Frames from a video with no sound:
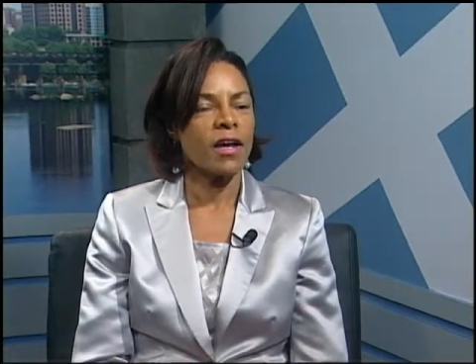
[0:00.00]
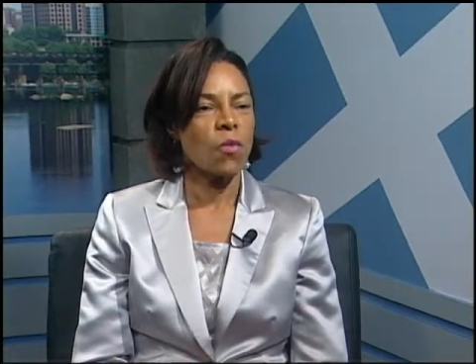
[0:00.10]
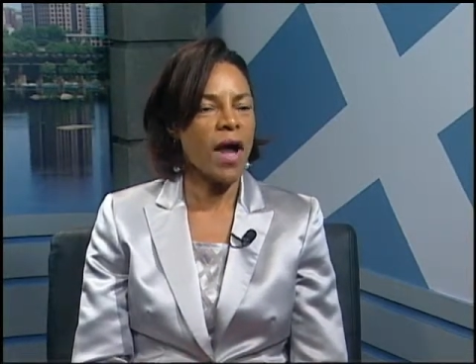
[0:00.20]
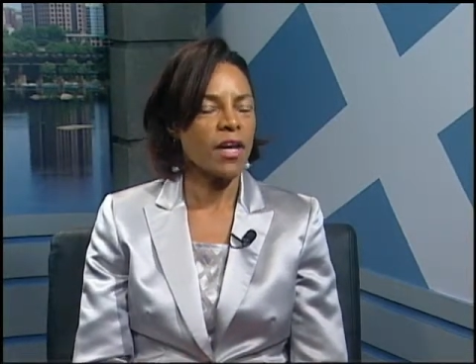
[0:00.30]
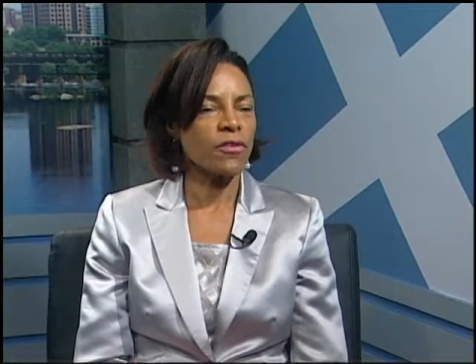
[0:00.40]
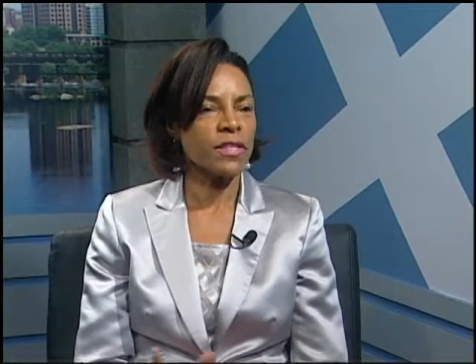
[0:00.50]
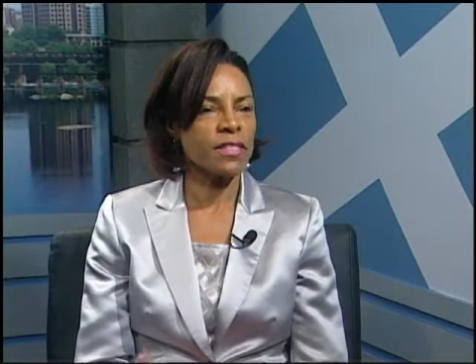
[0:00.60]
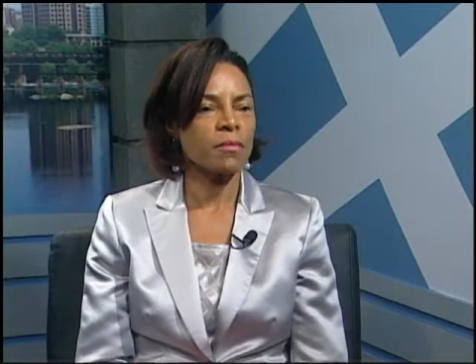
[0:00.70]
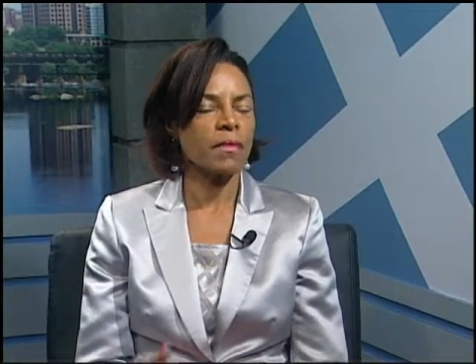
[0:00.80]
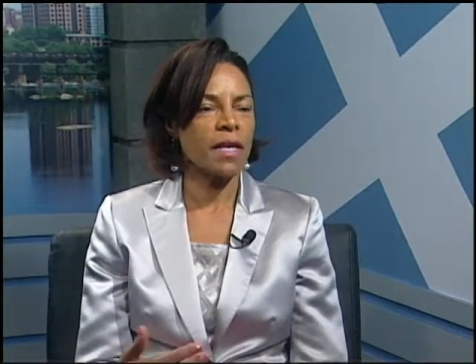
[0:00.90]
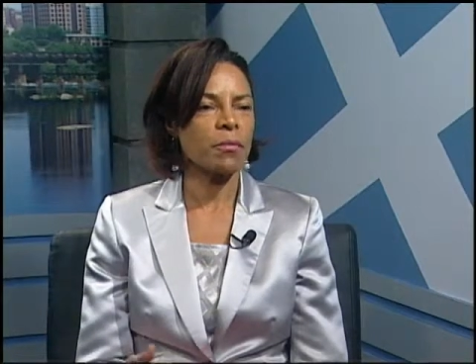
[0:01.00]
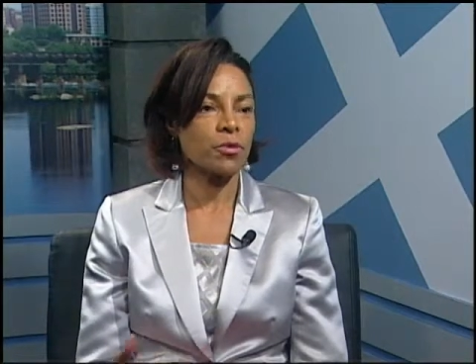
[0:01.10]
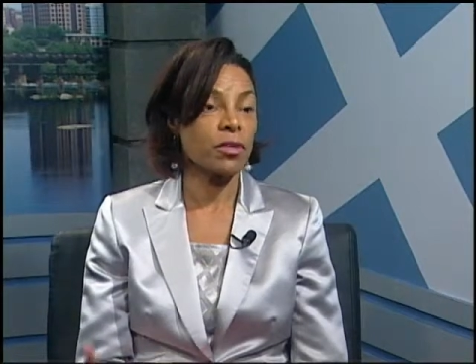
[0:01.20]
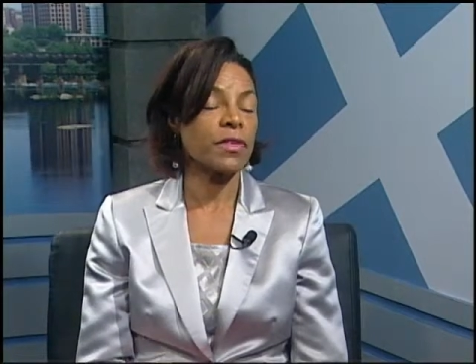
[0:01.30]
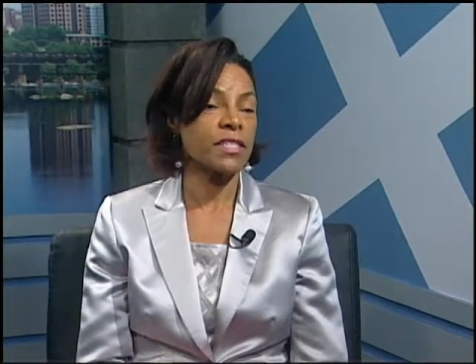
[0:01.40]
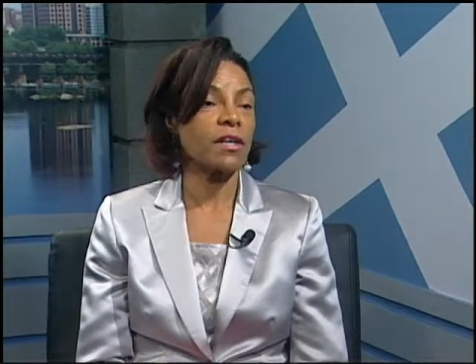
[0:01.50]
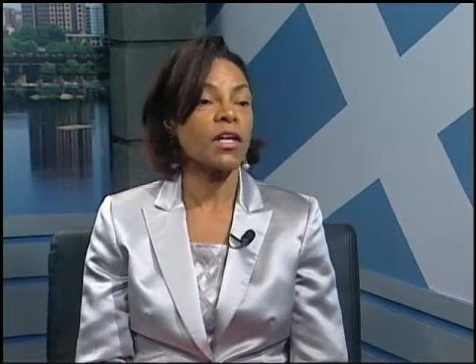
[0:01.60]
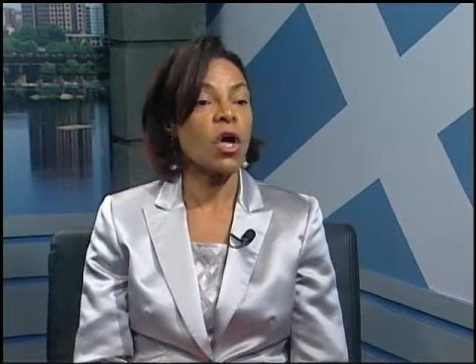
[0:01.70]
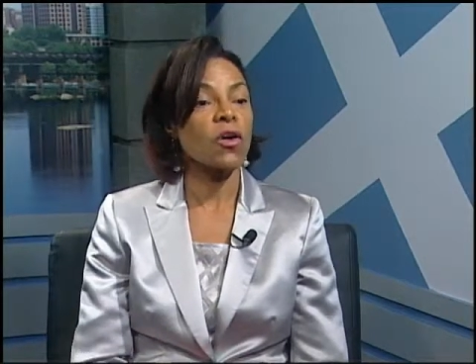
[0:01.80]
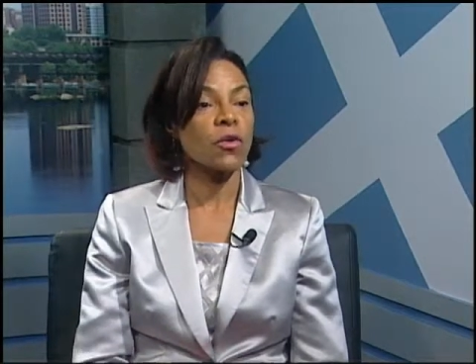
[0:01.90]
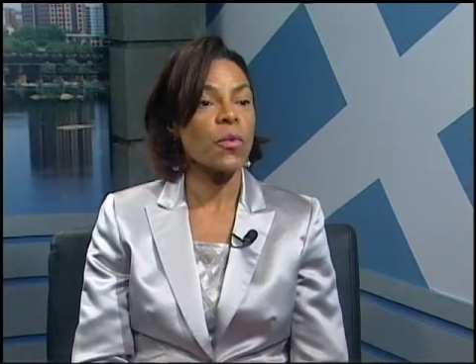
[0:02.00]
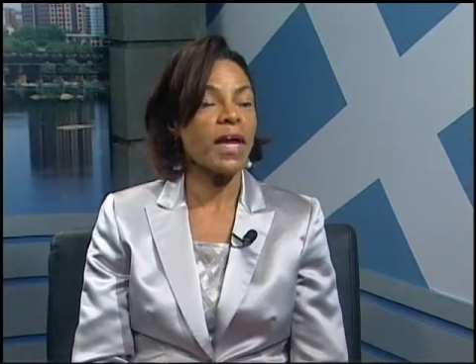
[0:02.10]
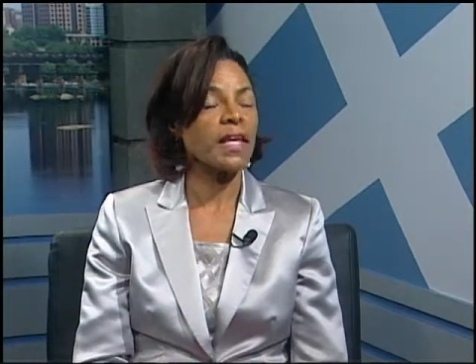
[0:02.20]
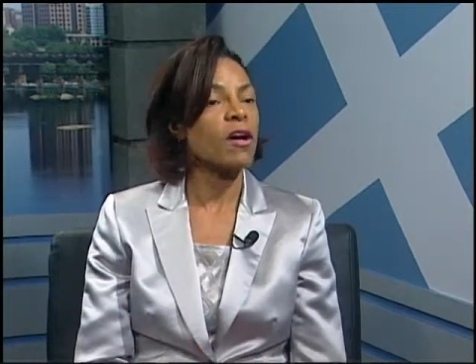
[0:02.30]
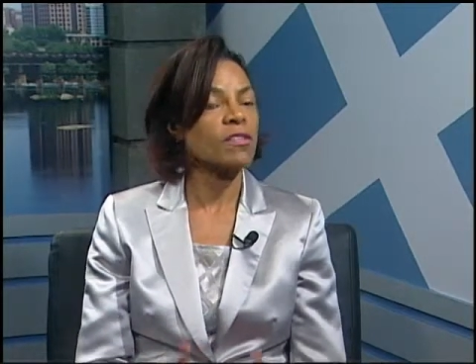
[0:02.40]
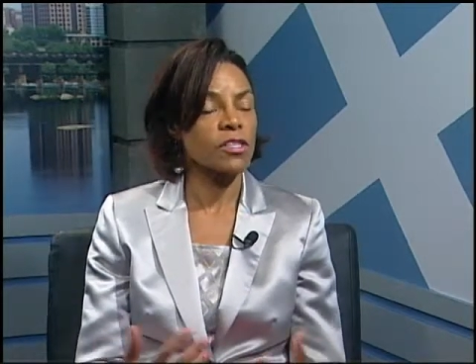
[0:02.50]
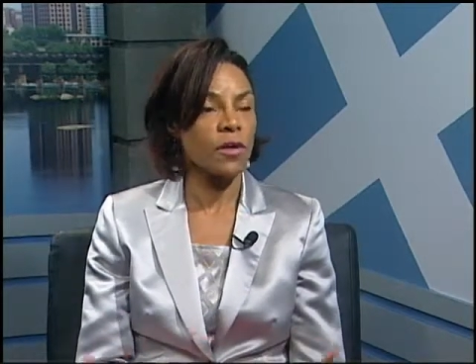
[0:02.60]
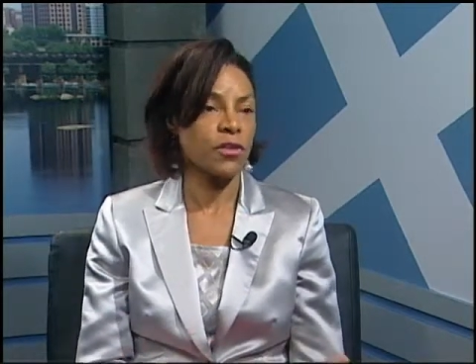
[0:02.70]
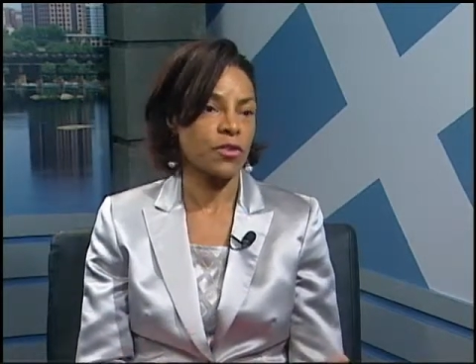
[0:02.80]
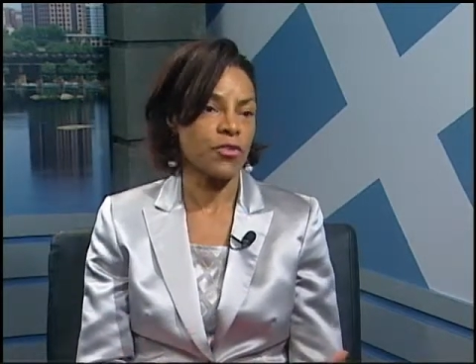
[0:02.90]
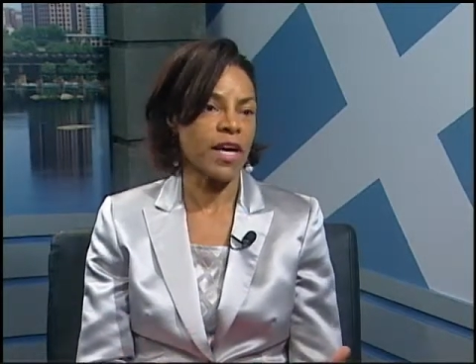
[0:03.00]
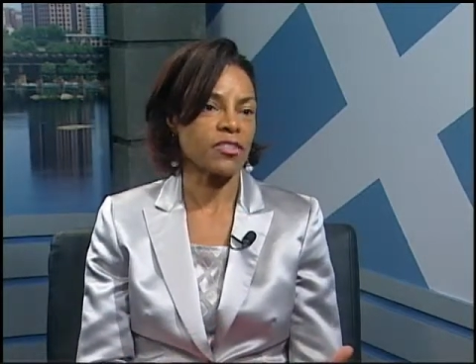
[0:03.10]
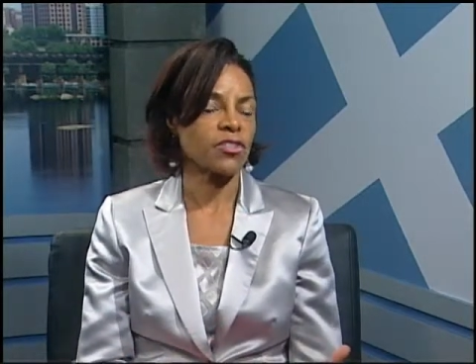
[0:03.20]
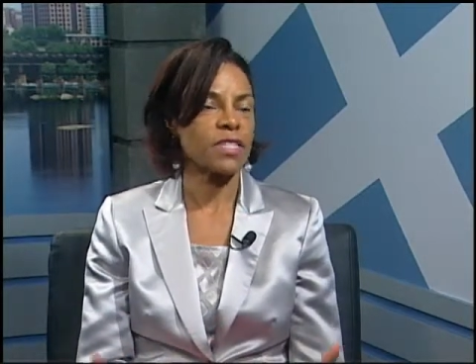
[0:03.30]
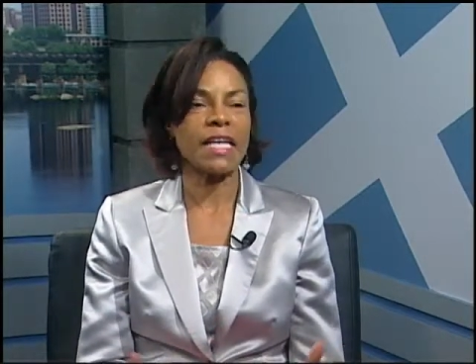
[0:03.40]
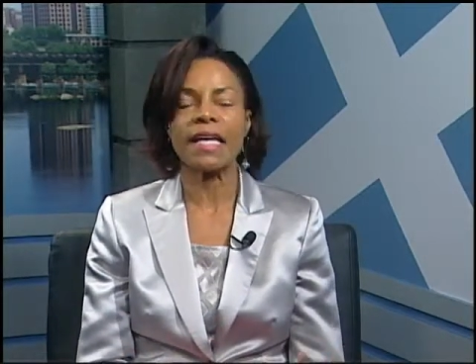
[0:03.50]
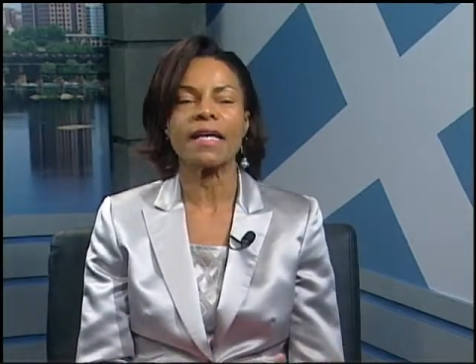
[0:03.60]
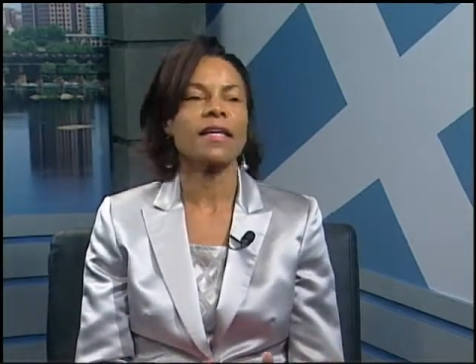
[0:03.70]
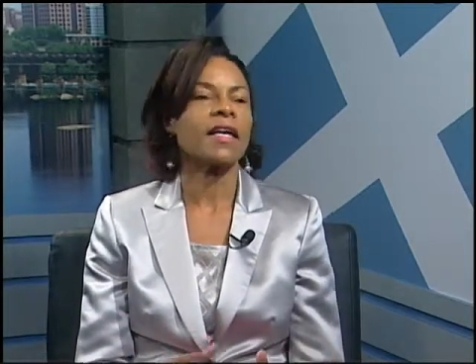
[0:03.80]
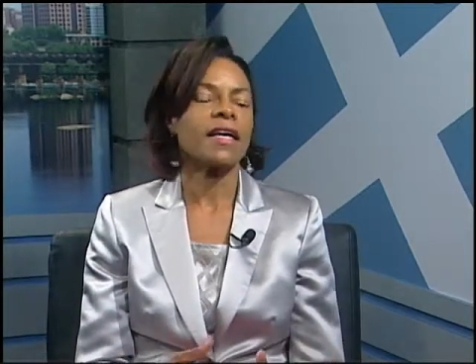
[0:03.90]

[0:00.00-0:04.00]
wineries and breweries along the way, and also other attractions. Again,